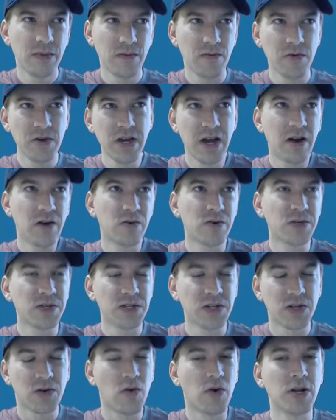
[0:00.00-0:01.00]
hours
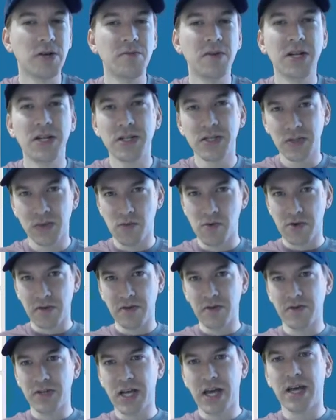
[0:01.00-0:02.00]
and 20 minutes worth
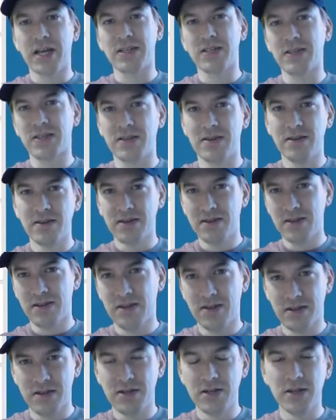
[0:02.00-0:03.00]
of tasks
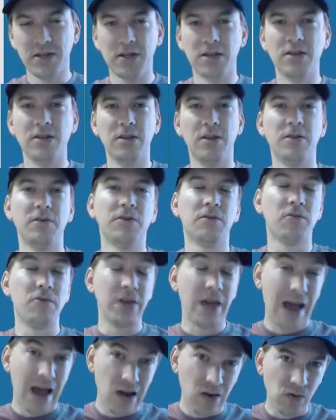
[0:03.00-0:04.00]
done. 3
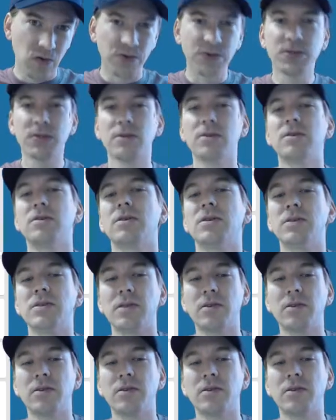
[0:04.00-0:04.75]
hours, because they're